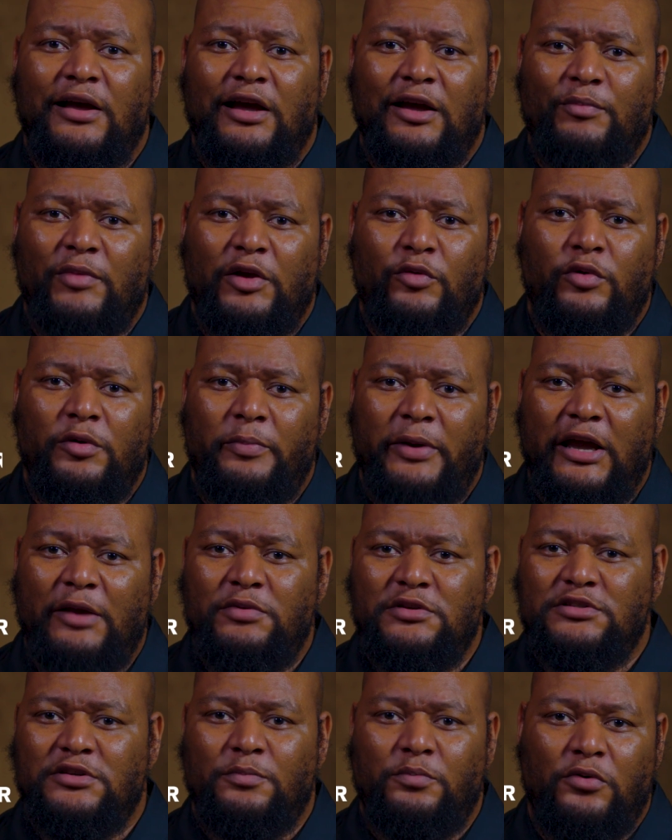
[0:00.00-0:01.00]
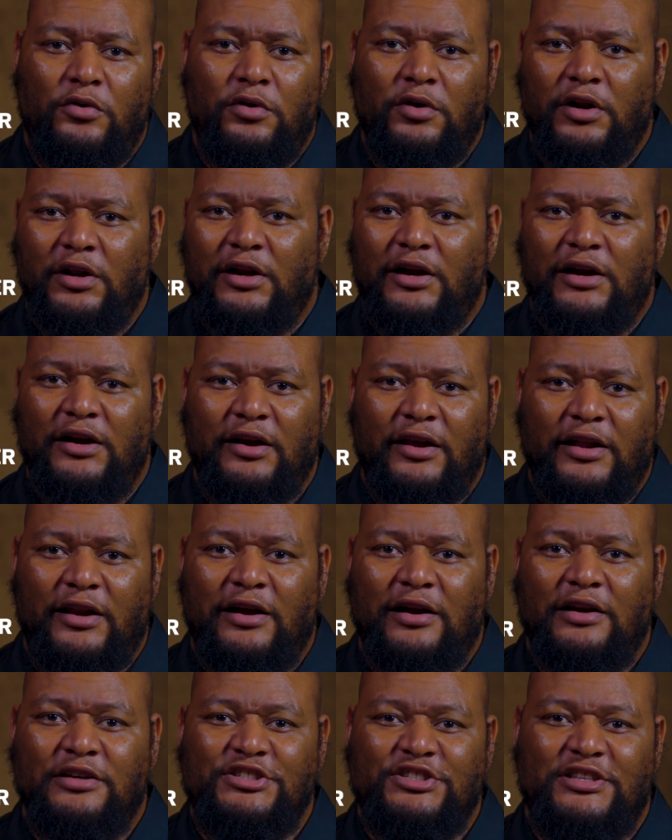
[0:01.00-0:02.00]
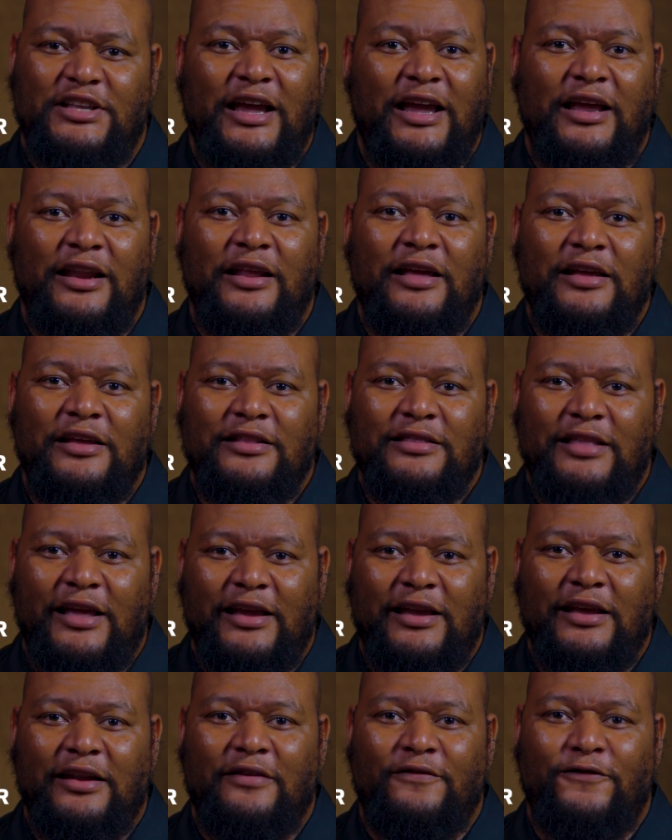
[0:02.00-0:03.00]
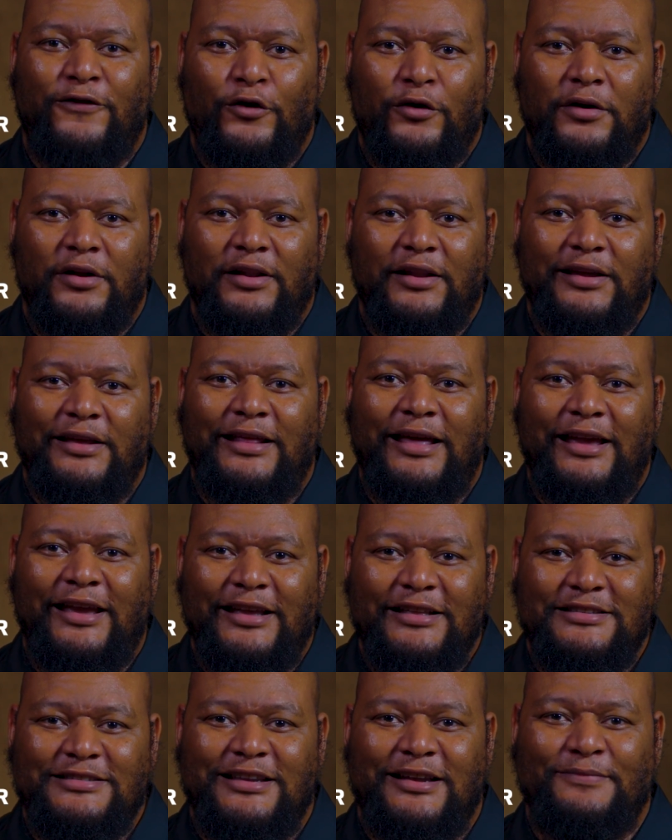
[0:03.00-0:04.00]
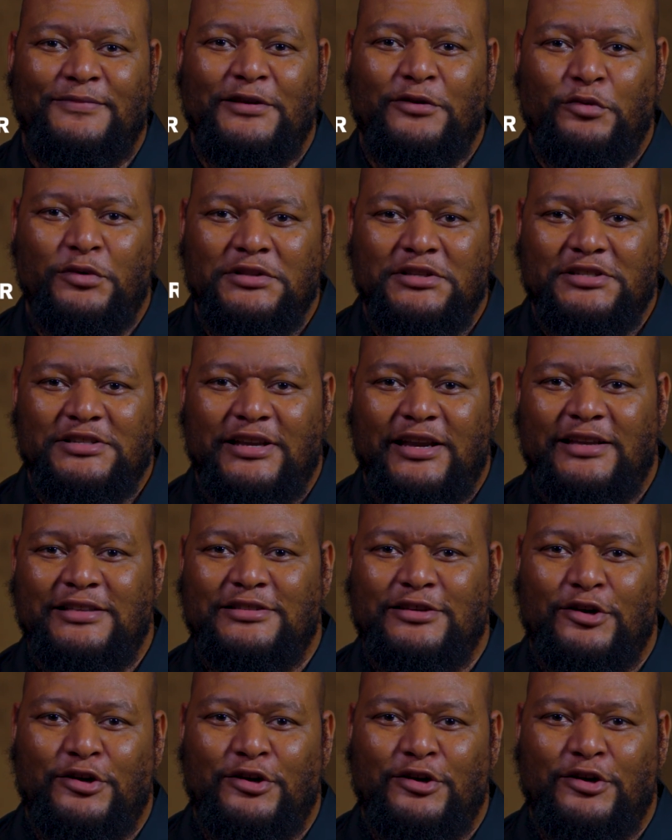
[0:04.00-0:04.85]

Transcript: I mean, when babies are born in our in our state, they get a fleur-de-lis, they get something with the Saints